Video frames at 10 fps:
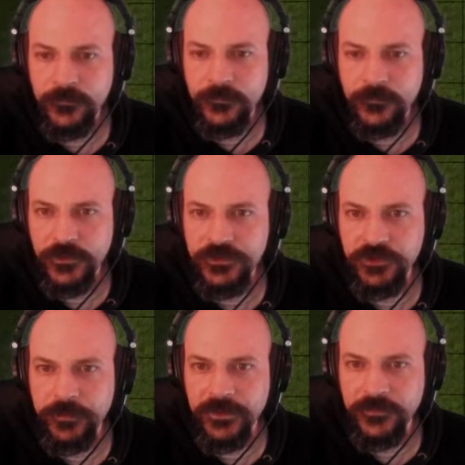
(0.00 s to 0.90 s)
That
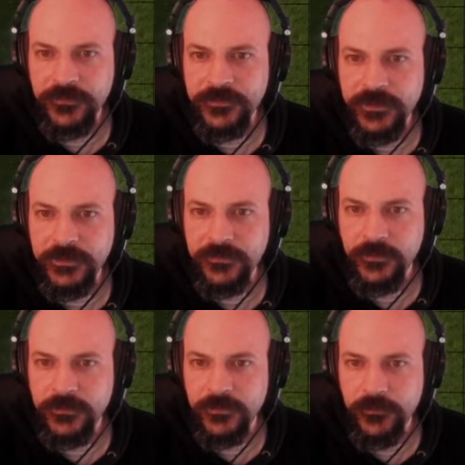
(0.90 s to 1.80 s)
should be enough to take
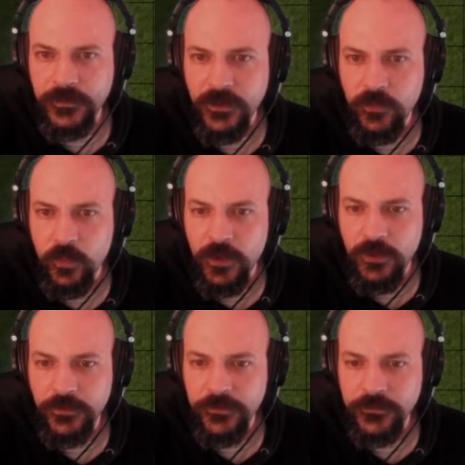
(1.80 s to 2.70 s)
those. They've only got
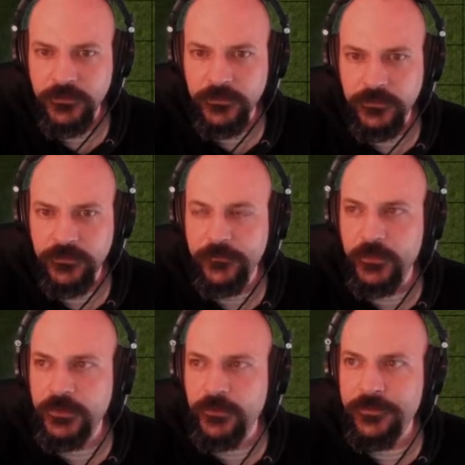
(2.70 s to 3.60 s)
they've
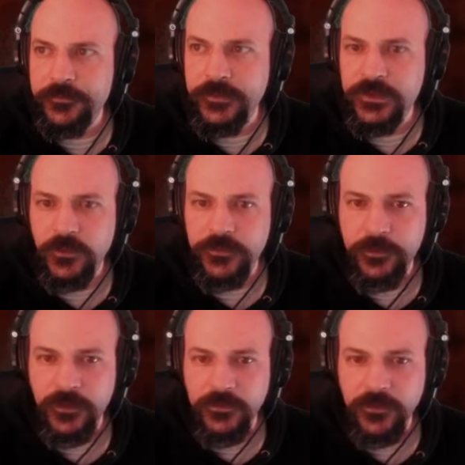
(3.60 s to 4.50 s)
only got 3
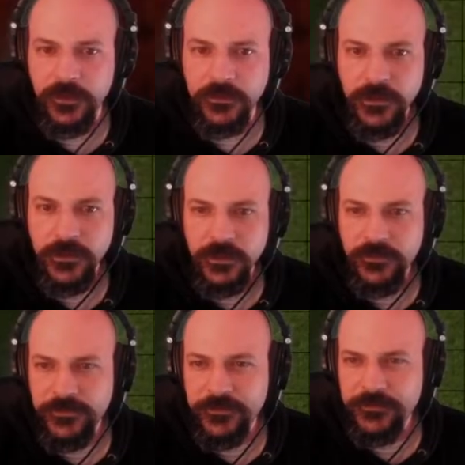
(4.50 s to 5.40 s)
crossbows, although
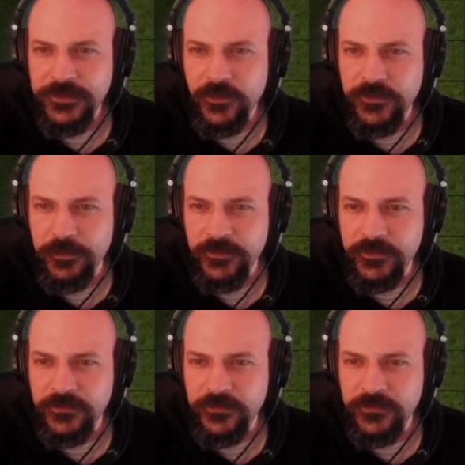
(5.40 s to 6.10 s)
those 3 crossbows